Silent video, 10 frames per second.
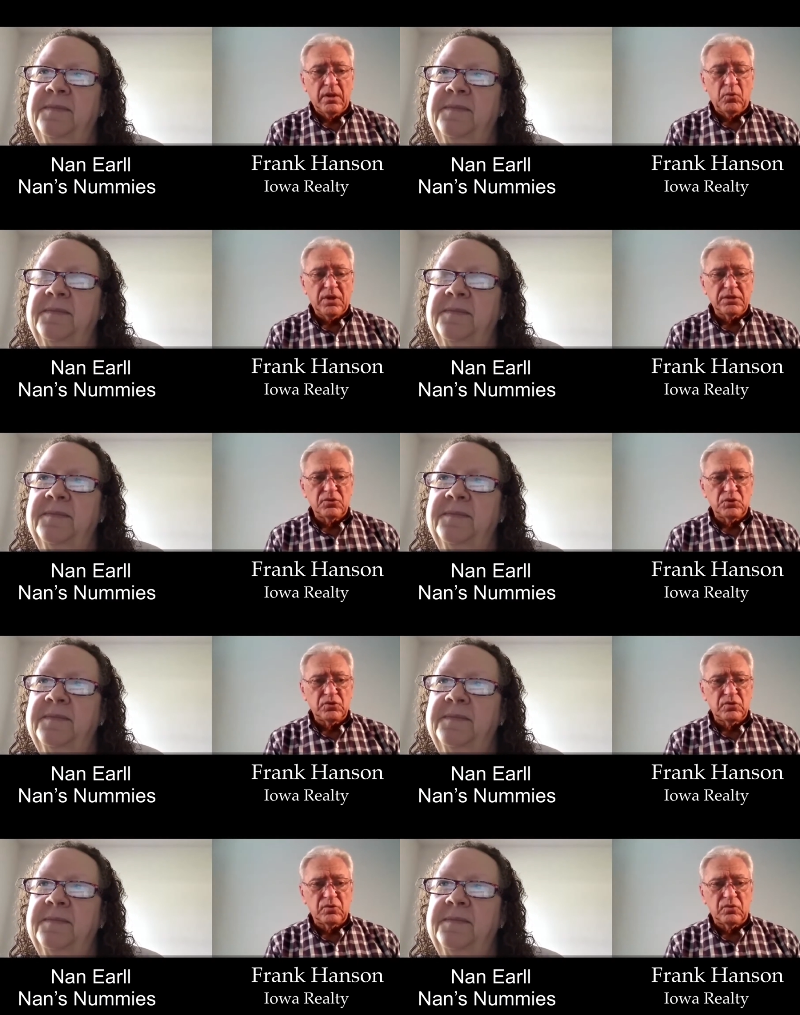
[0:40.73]
Speaker 1: when did
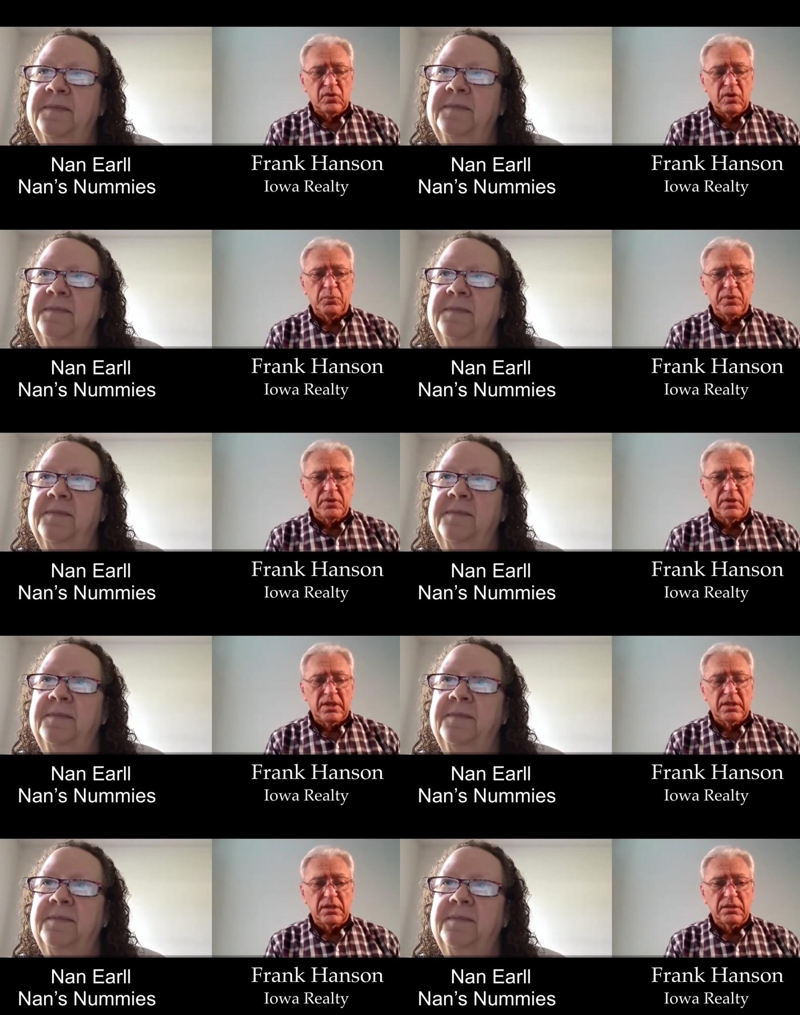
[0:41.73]
you open
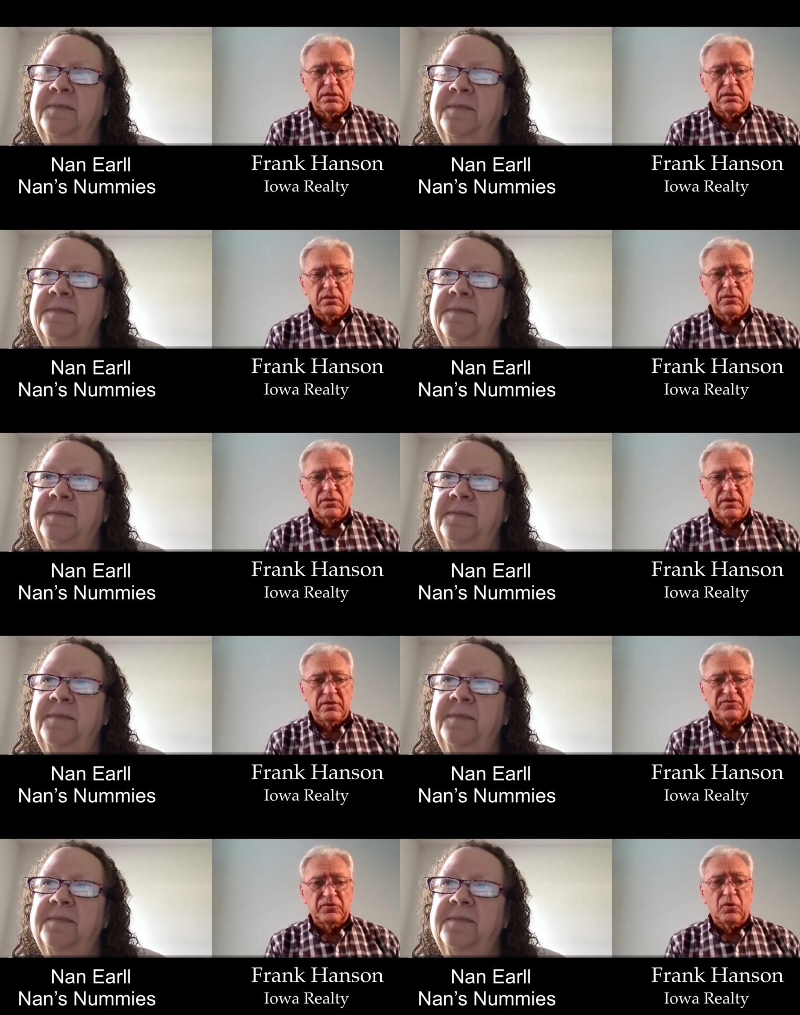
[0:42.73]
in the
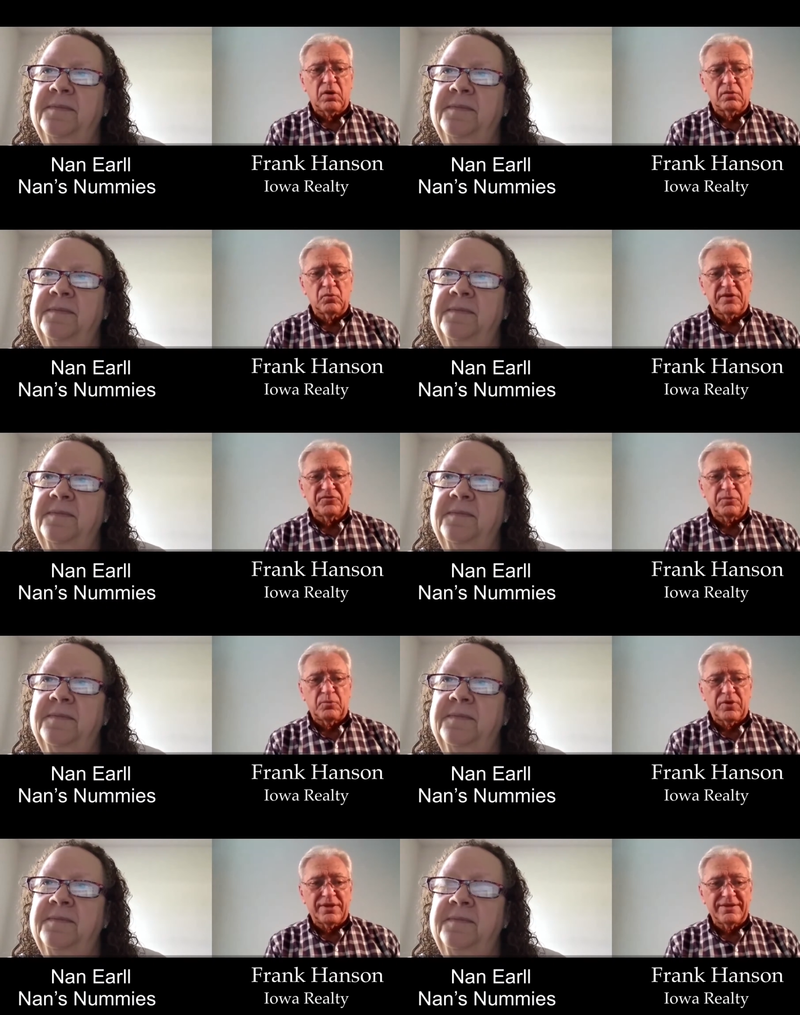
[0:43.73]
store in west des
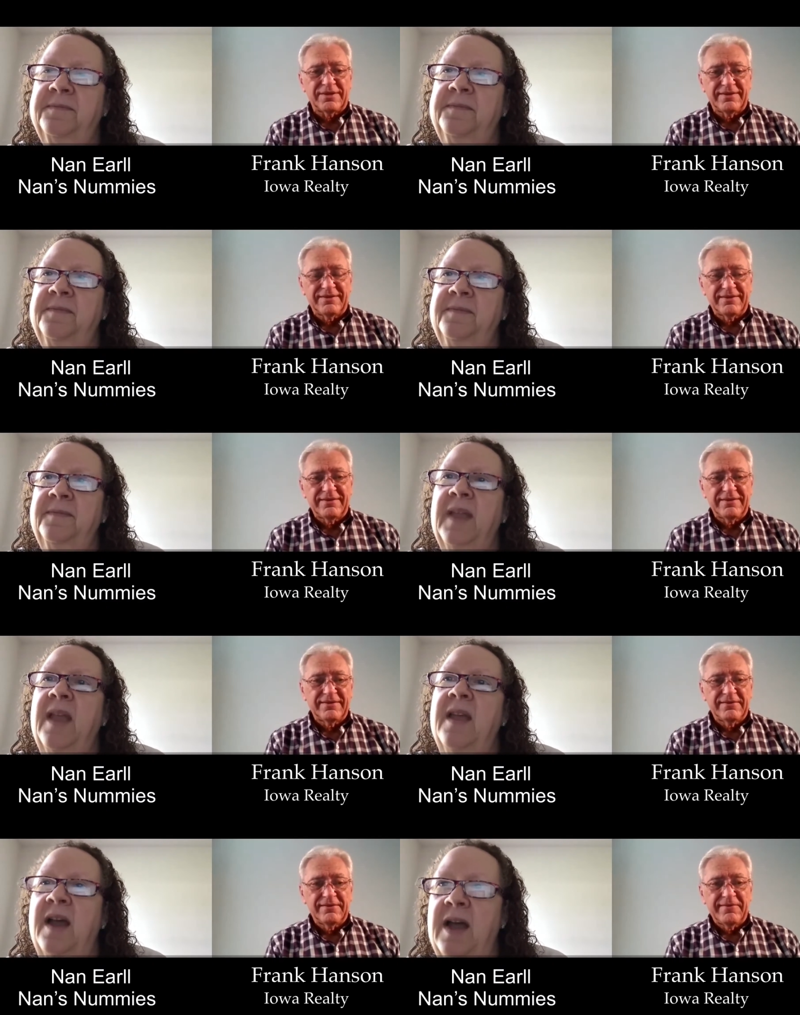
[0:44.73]
moines
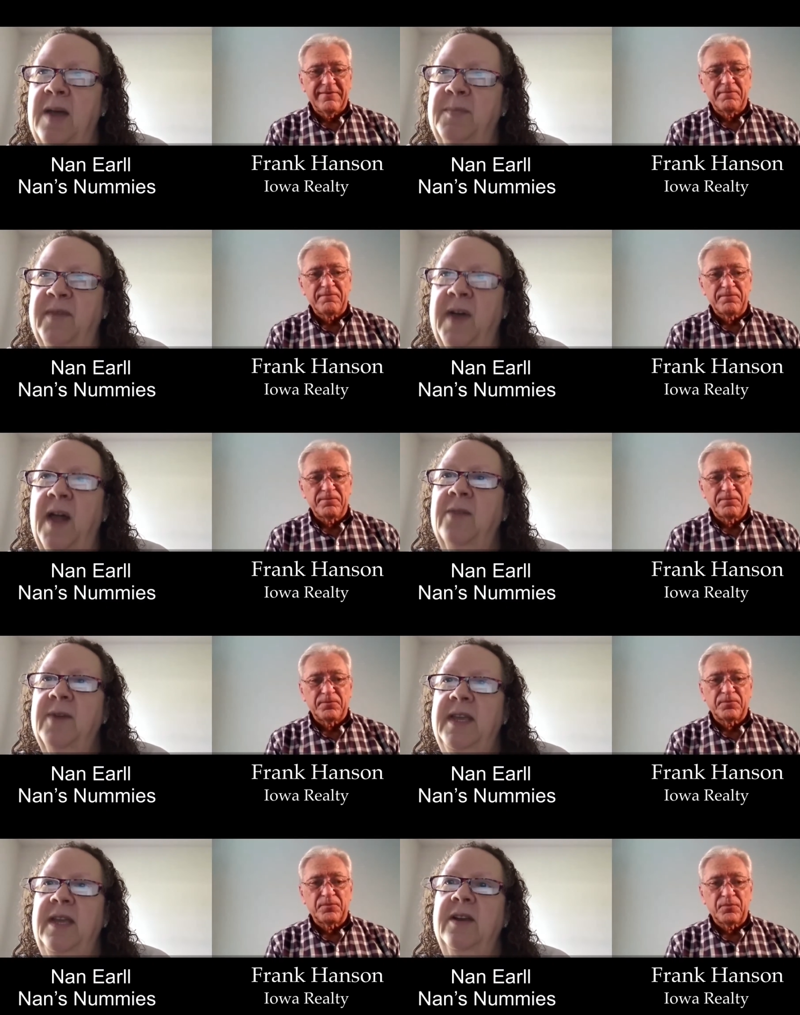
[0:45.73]
Speaker 2: um, the following
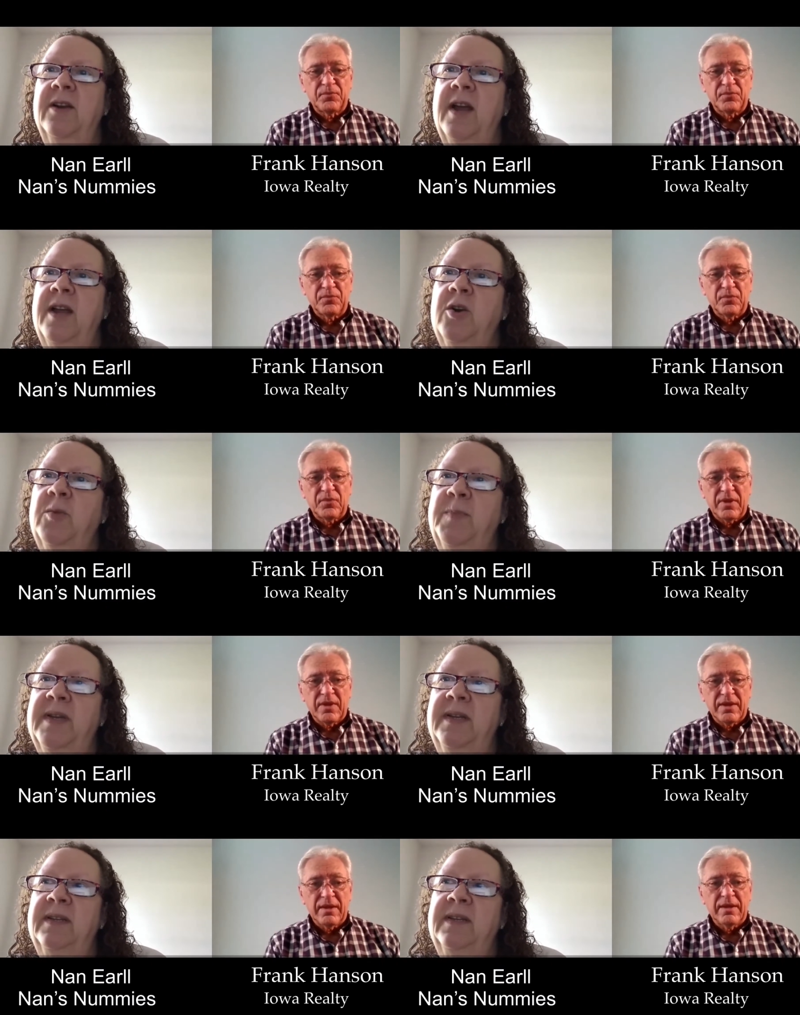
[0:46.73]
year i
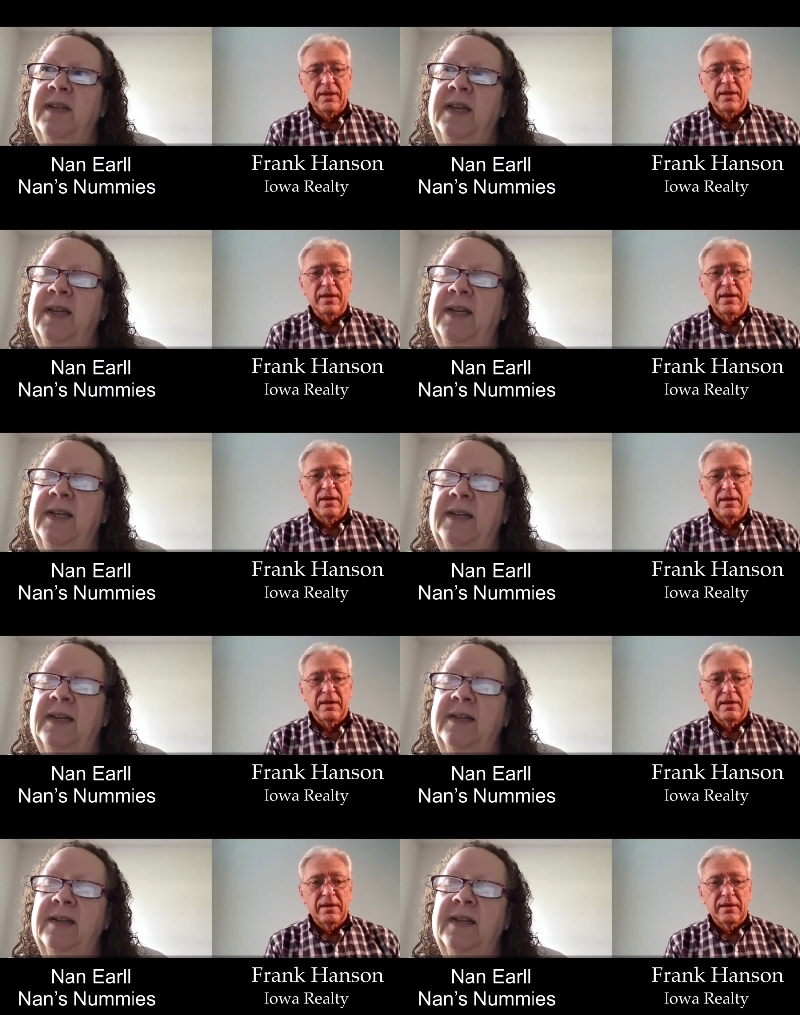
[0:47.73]
opened
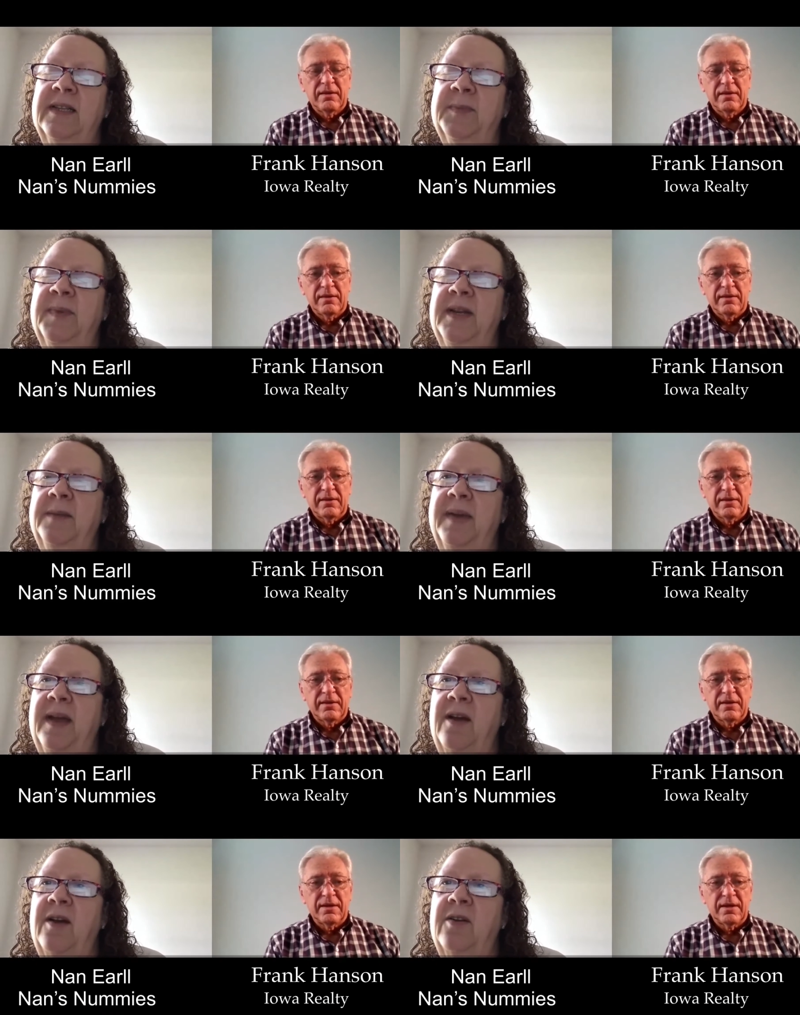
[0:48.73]
and it's been
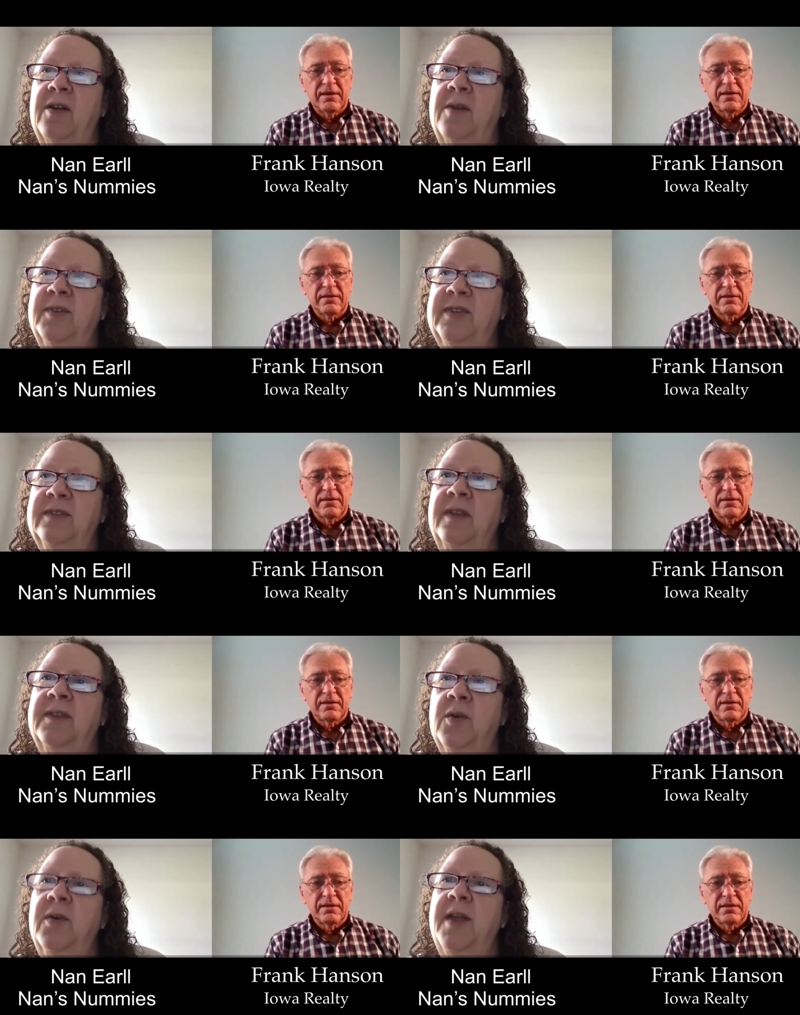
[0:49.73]
about almost it's
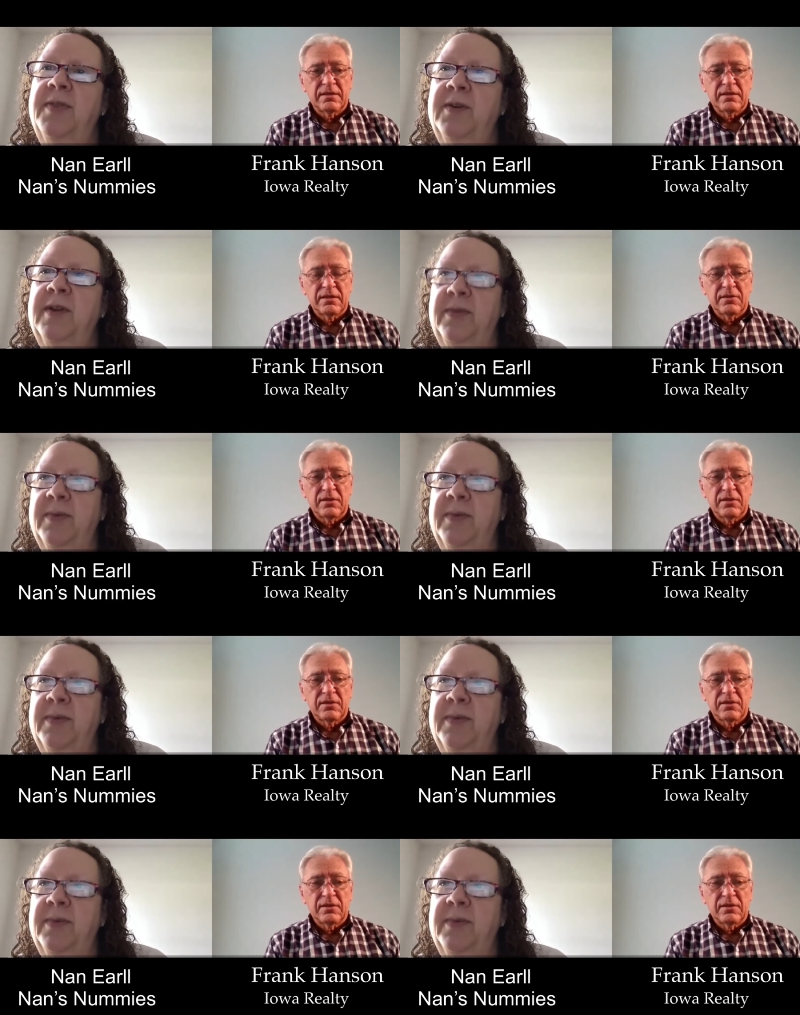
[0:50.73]
going on 33